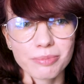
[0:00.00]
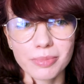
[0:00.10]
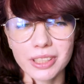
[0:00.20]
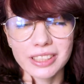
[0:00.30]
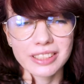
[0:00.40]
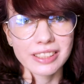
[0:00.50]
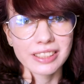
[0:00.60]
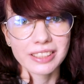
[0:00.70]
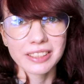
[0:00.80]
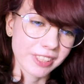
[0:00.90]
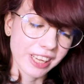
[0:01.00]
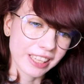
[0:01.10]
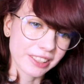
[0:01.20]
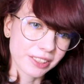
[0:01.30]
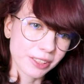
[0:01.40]
but
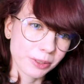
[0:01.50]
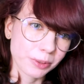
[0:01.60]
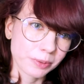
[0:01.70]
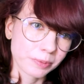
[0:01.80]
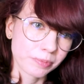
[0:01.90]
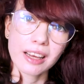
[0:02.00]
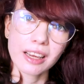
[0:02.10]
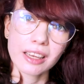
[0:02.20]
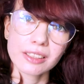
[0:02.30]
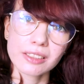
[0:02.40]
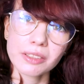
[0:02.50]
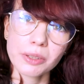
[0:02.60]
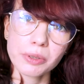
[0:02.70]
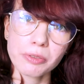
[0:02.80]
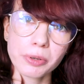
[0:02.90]
I don't know I don't
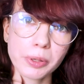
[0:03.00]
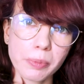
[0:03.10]
know if you